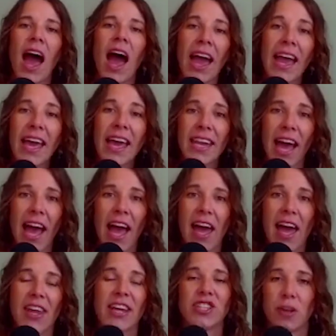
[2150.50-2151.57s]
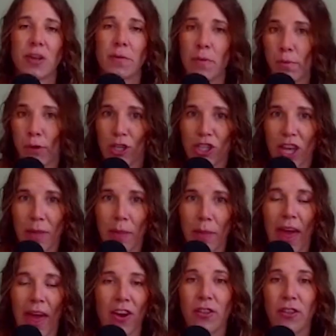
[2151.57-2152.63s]
I had a gym membership
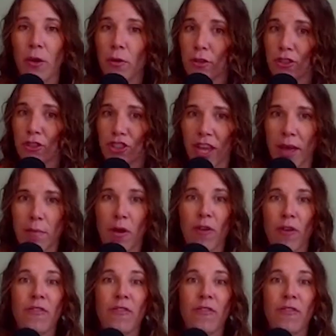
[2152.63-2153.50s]
at our local gym